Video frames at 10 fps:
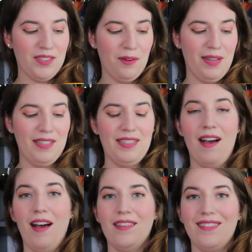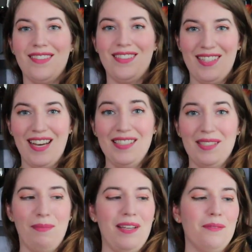So it is not
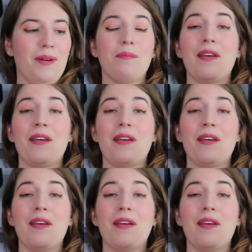just Bundaberg,